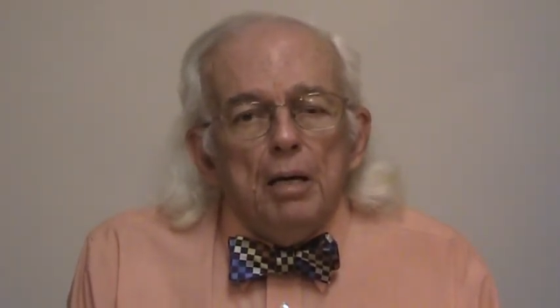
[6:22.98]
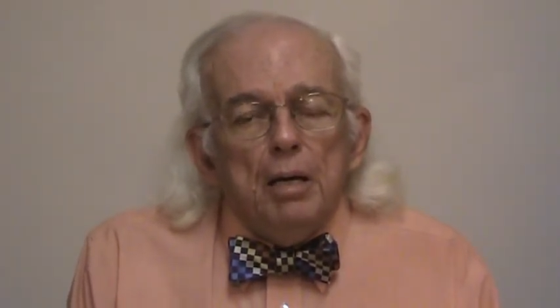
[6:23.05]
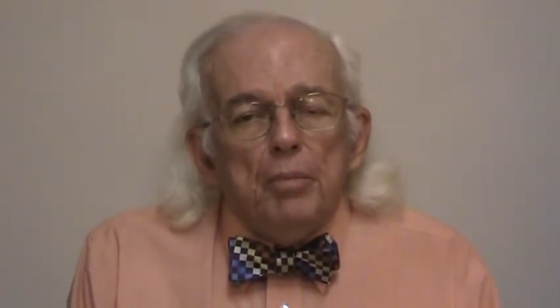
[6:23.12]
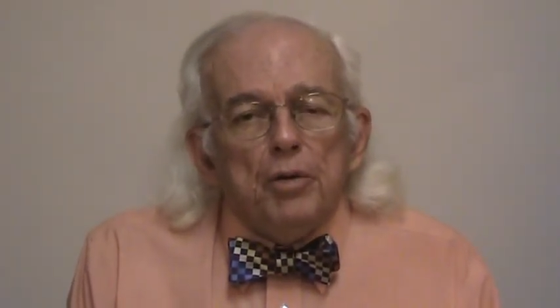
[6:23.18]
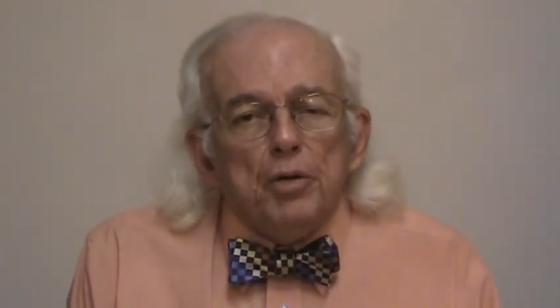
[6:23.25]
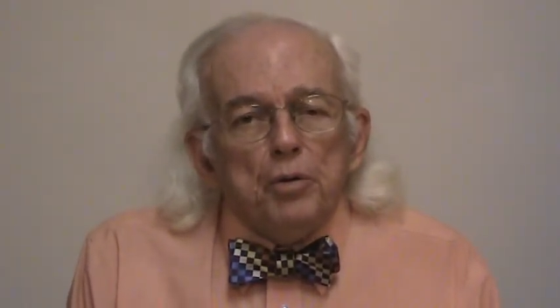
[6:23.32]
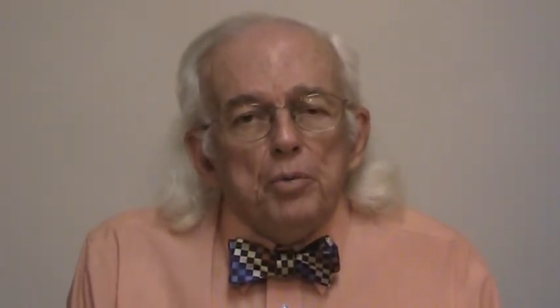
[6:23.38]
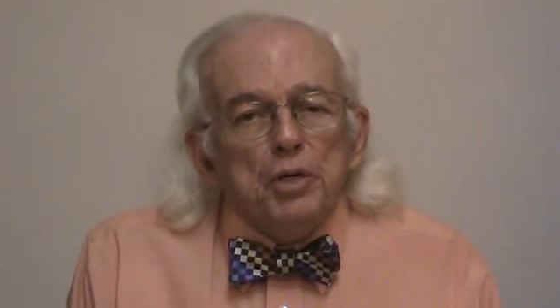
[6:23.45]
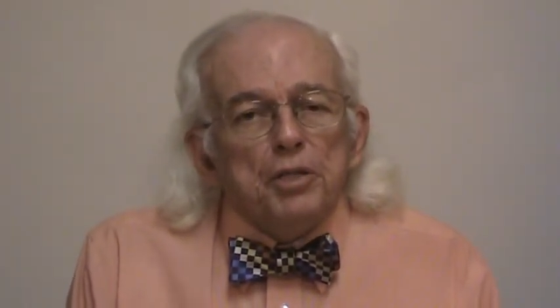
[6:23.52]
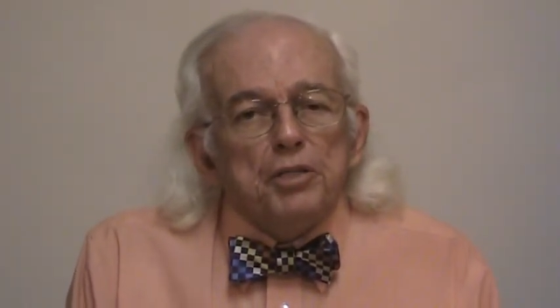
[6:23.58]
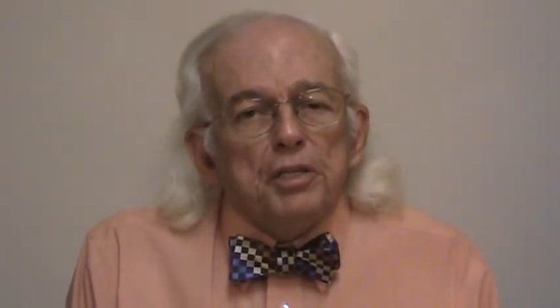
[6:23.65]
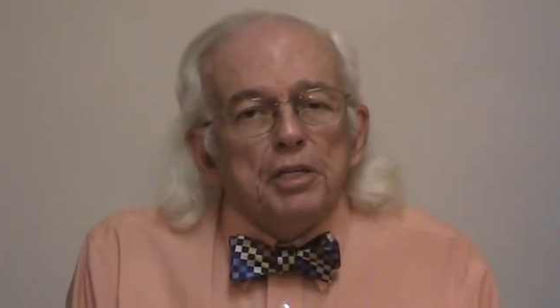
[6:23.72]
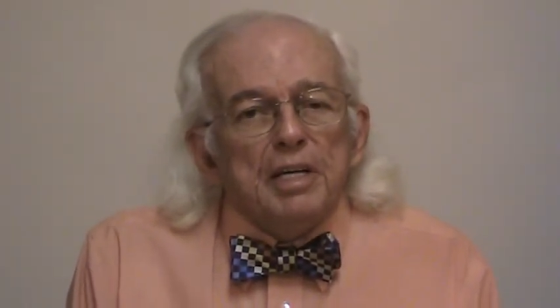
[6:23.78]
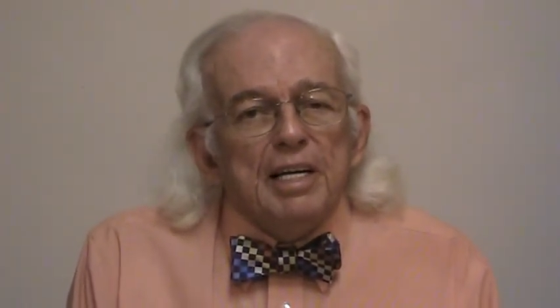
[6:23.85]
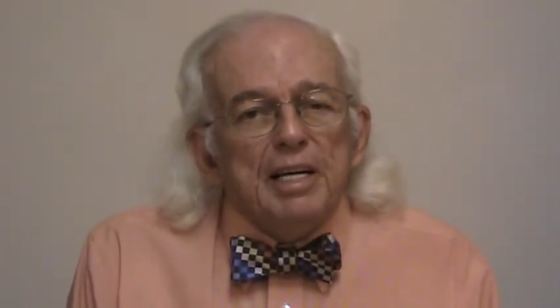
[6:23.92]
Brother
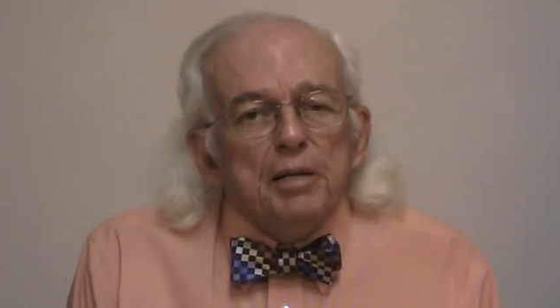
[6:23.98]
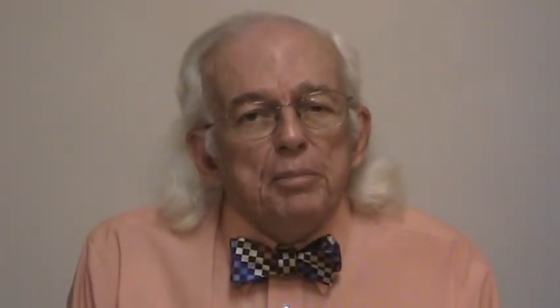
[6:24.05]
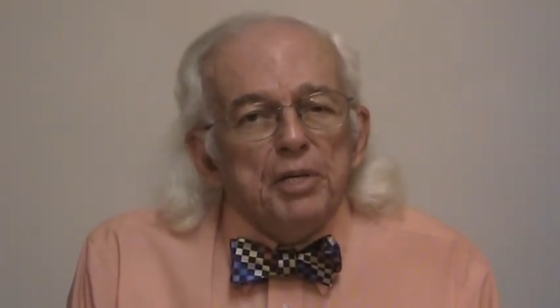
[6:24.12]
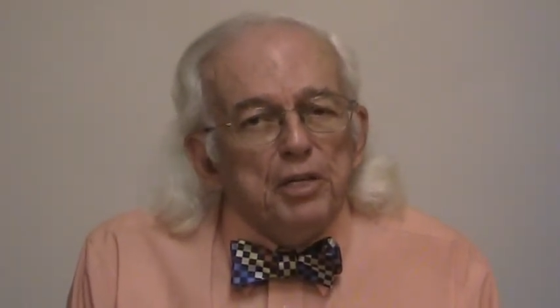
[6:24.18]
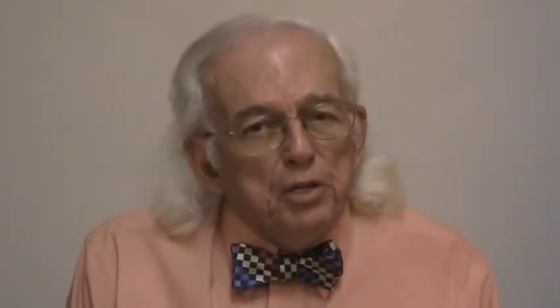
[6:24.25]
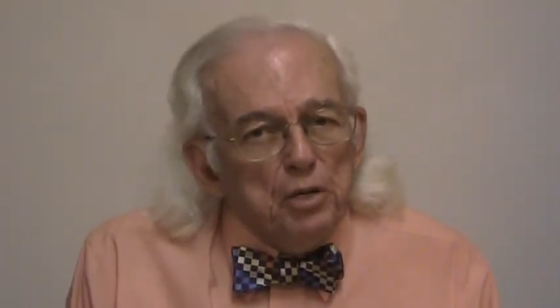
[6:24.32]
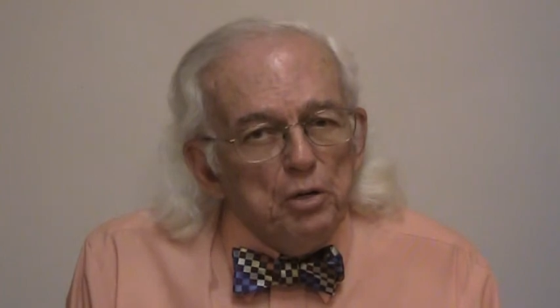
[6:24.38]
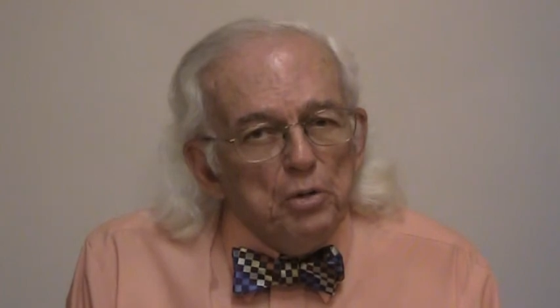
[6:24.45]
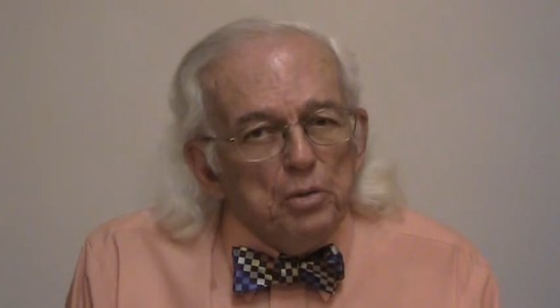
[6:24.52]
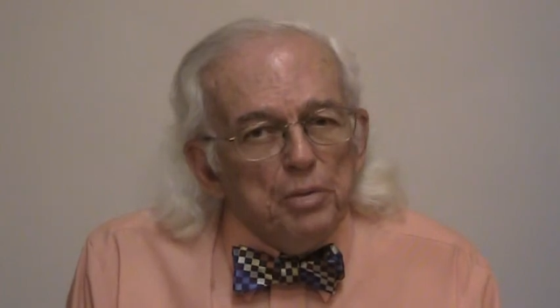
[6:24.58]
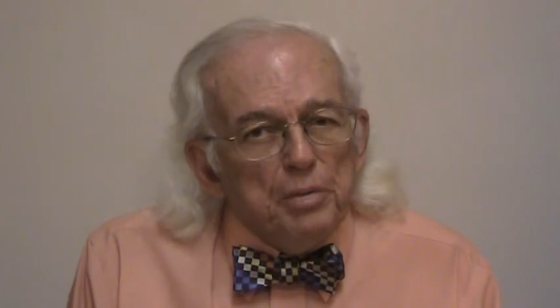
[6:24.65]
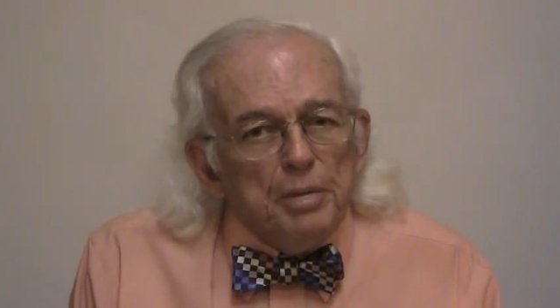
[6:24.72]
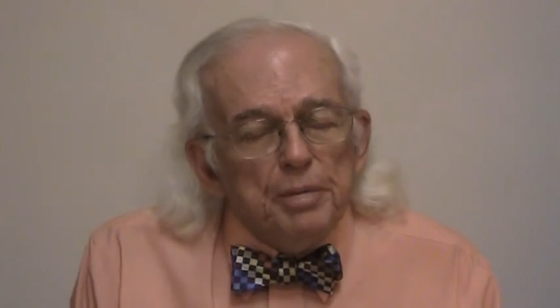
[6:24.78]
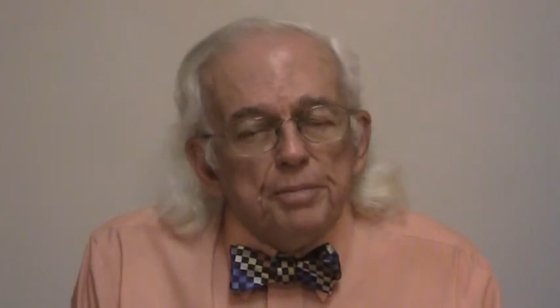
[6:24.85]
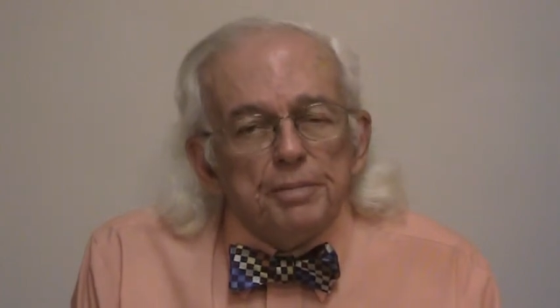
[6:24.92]
Wilson let it be
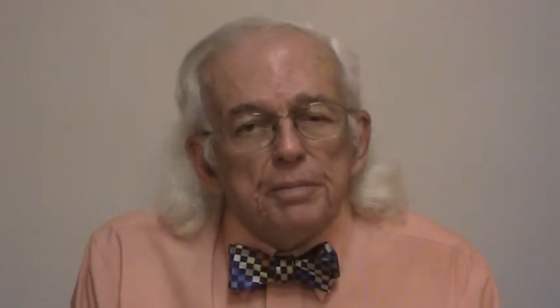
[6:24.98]
known